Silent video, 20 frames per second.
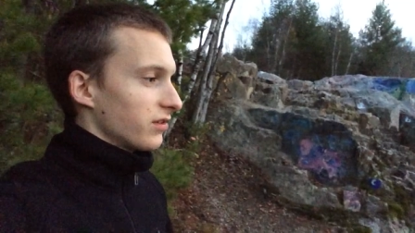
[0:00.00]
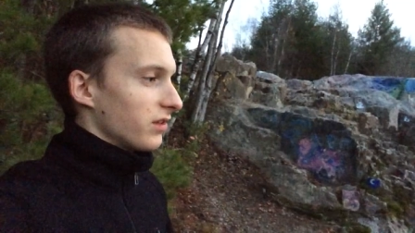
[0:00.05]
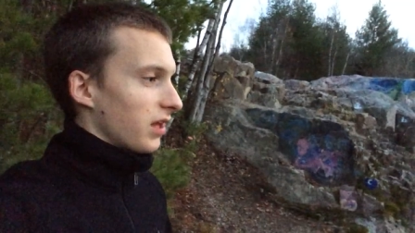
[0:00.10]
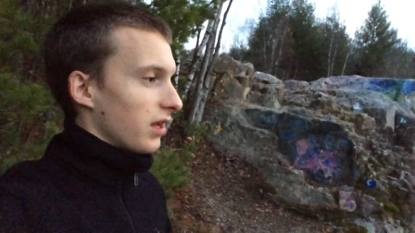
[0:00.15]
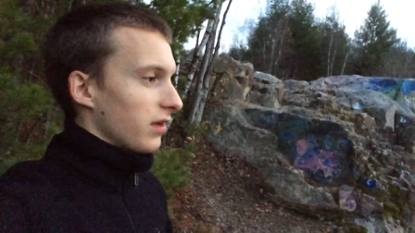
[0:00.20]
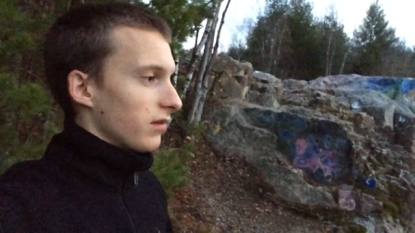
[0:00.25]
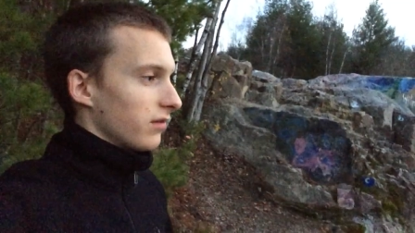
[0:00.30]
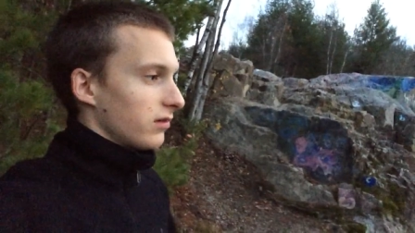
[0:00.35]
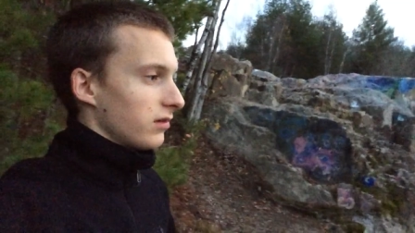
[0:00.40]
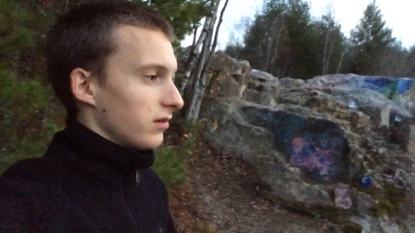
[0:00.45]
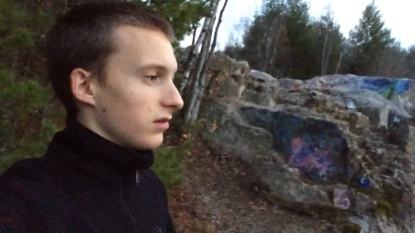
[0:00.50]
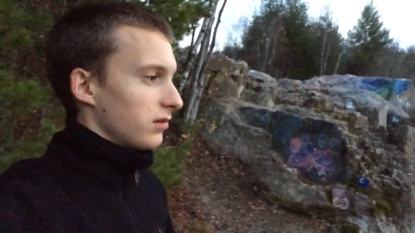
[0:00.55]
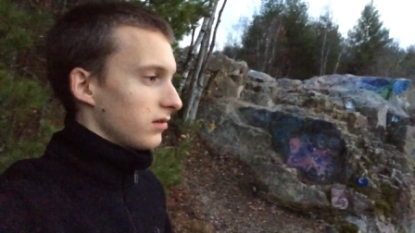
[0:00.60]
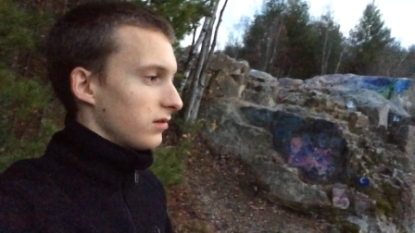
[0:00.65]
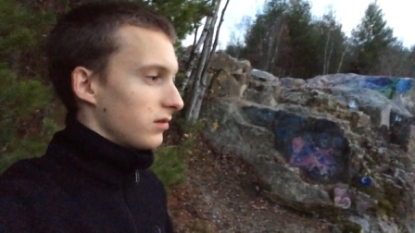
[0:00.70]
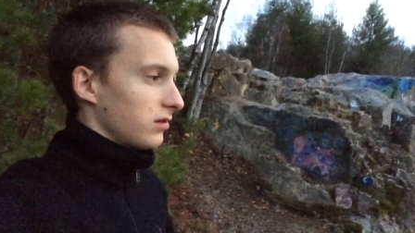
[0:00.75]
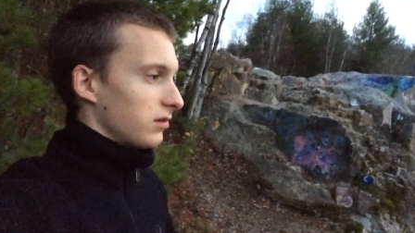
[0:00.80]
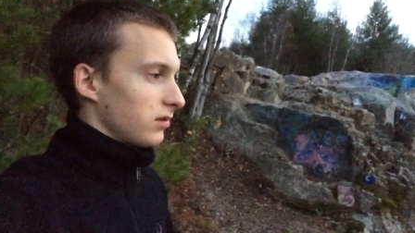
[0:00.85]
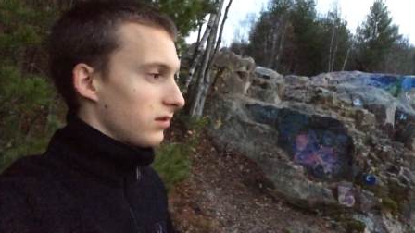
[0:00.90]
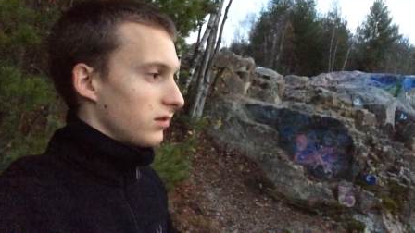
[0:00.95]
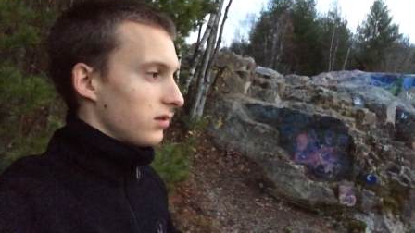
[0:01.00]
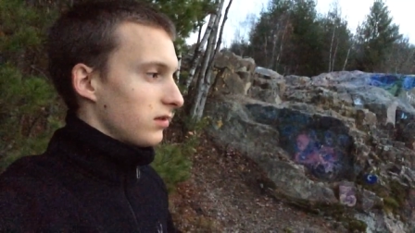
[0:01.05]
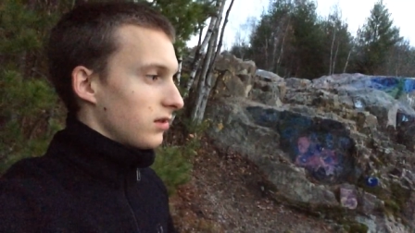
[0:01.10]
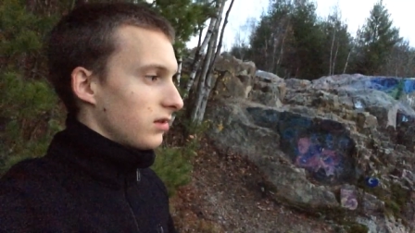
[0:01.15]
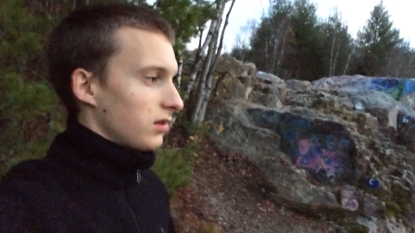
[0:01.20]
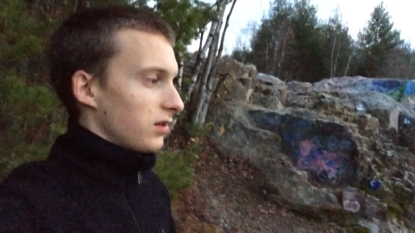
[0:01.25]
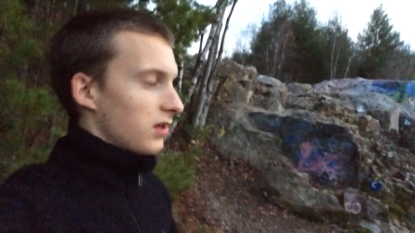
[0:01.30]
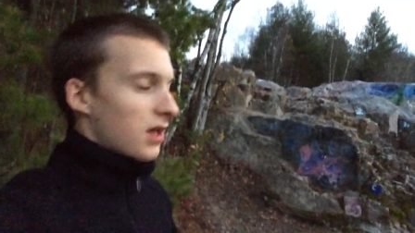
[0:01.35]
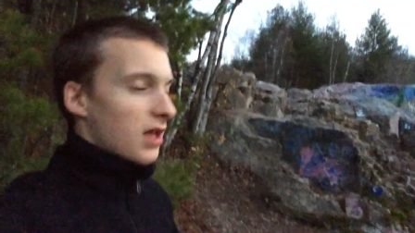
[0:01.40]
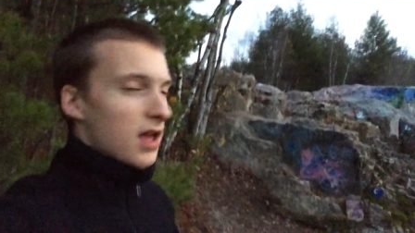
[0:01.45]
your life,
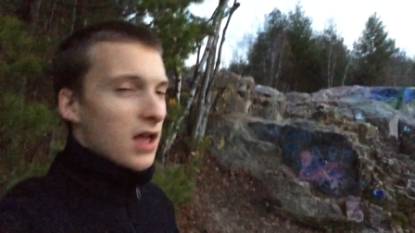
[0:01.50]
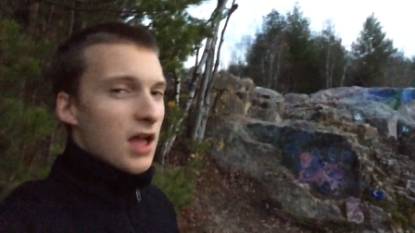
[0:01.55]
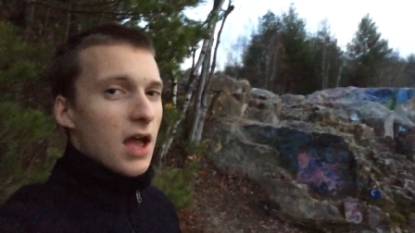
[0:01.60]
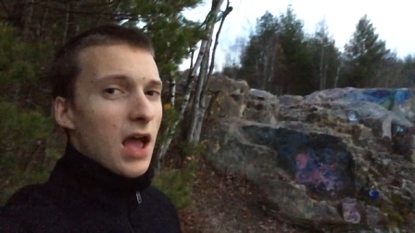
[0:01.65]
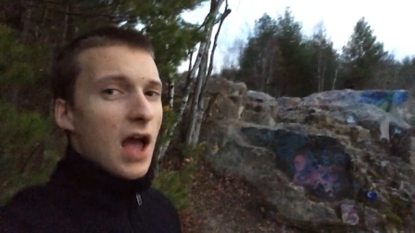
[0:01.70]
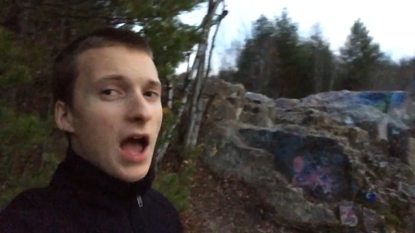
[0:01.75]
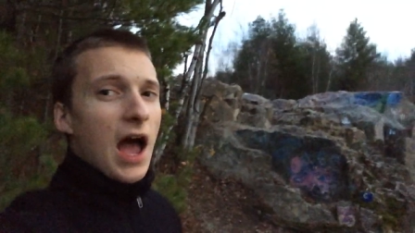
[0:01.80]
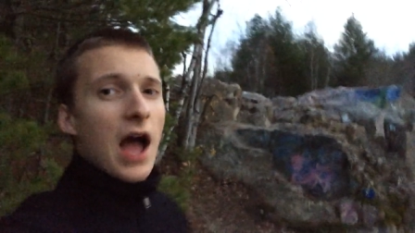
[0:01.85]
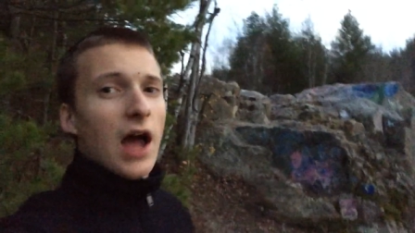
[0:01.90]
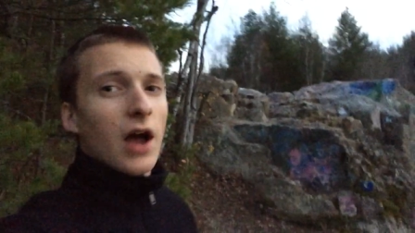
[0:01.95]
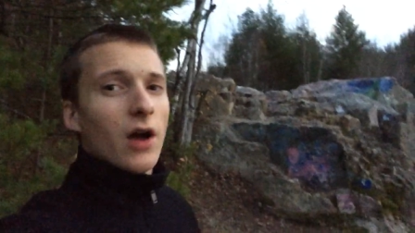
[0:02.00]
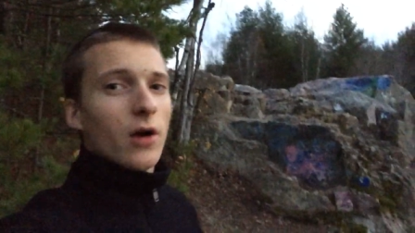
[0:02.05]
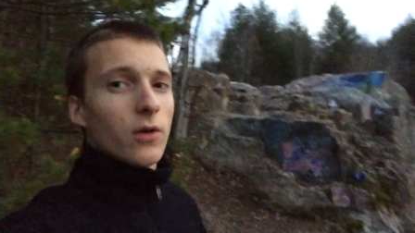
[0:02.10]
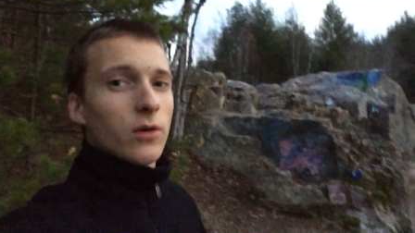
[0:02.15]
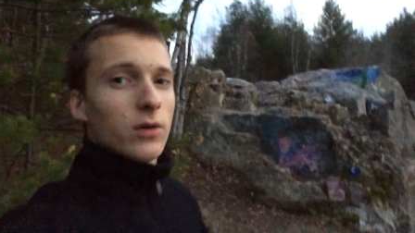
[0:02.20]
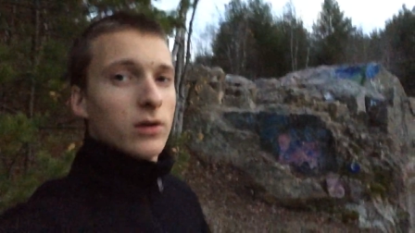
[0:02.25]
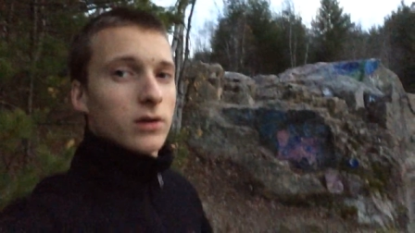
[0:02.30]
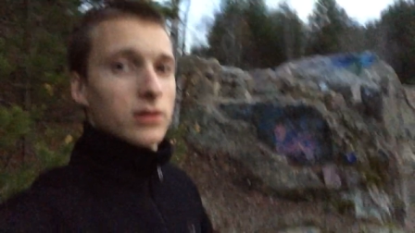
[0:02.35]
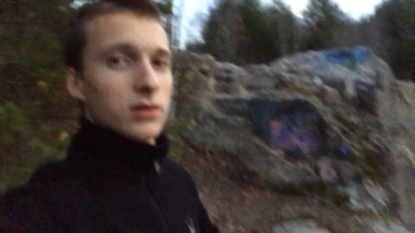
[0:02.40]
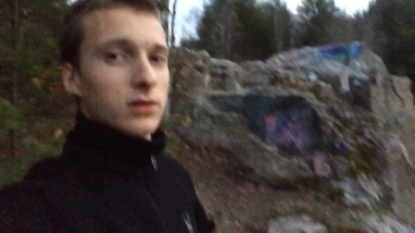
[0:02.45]
how